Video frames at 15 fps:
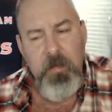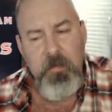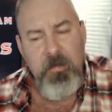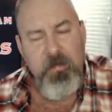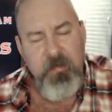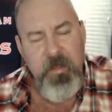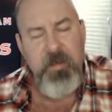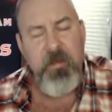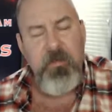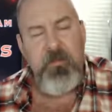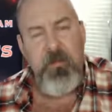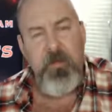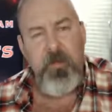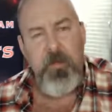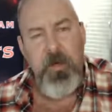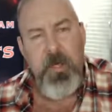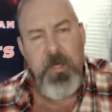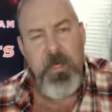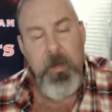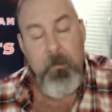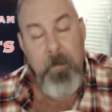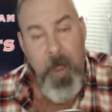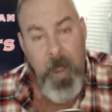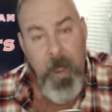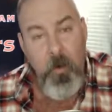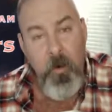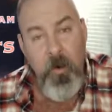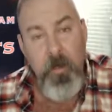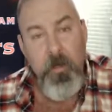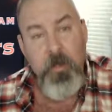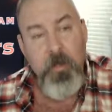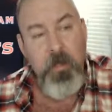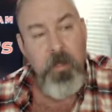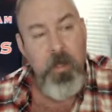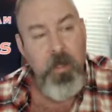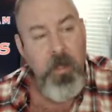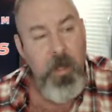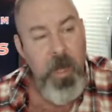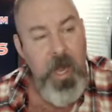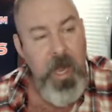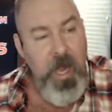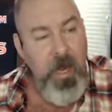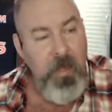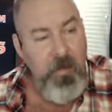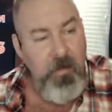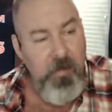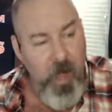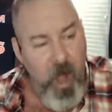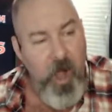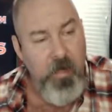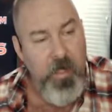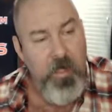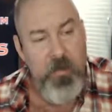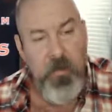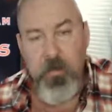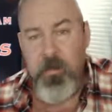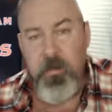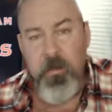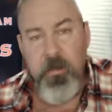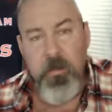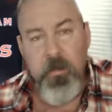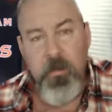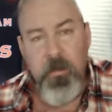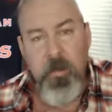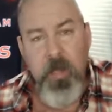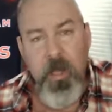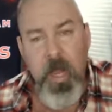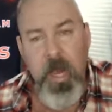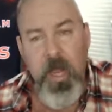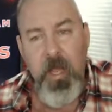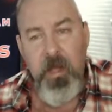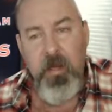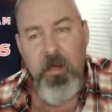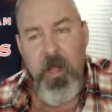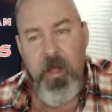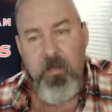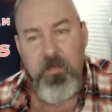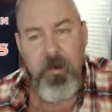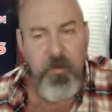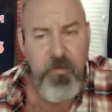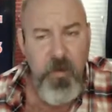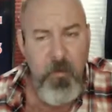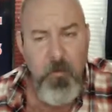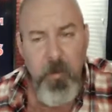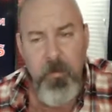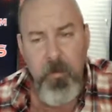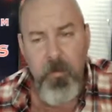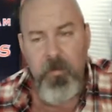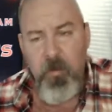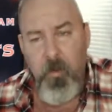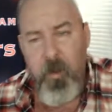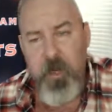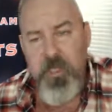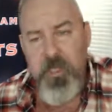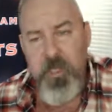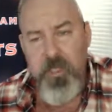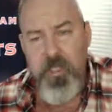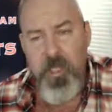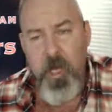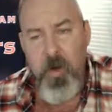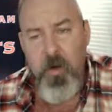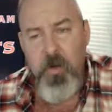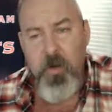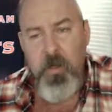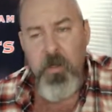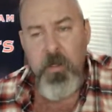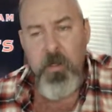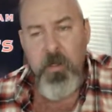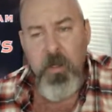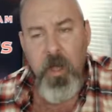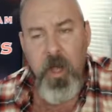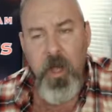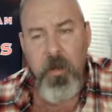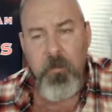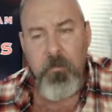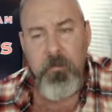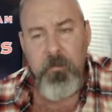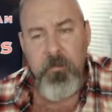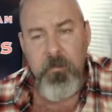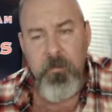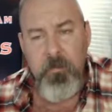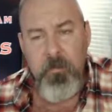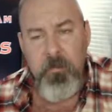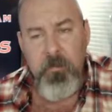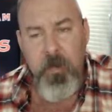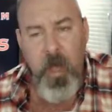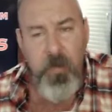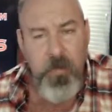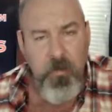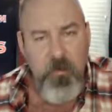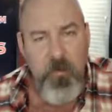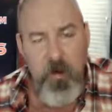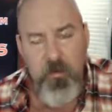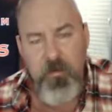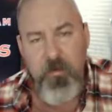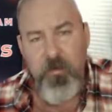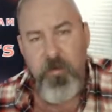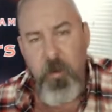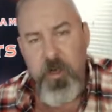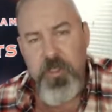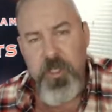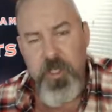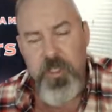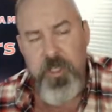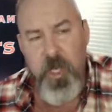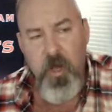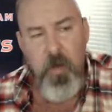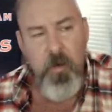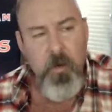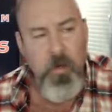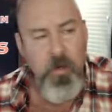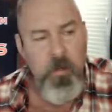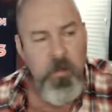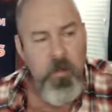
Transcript: the citizenry empowered and talking. And there's some liberals that watch this show. A lot of conservatives watch this show.